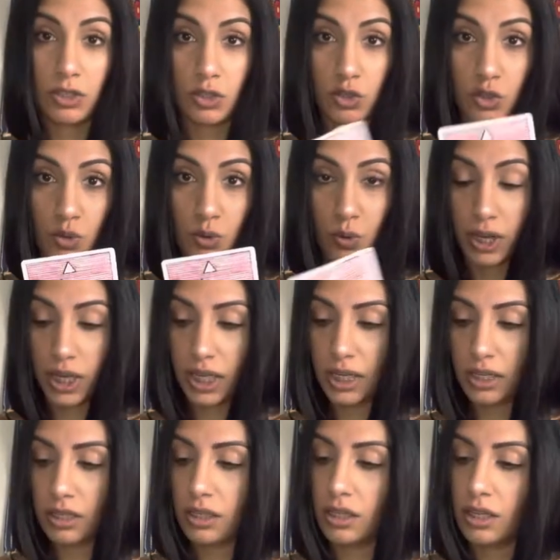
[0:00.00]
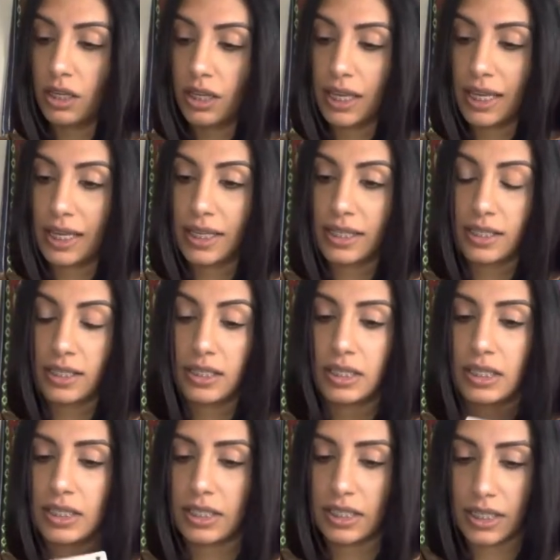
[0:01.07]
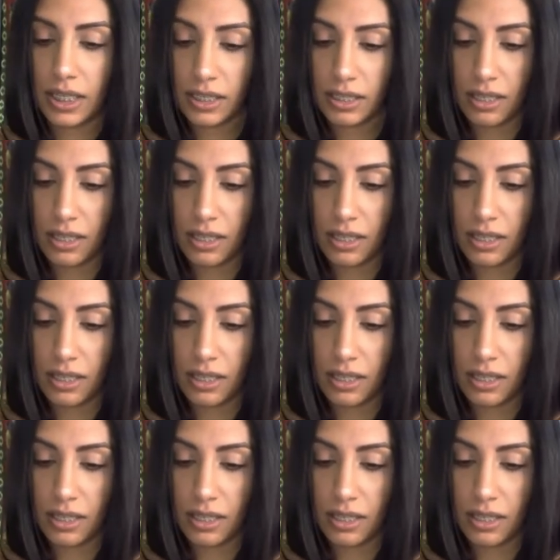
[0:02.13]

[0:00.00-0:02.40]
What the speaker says: destroyed is the Six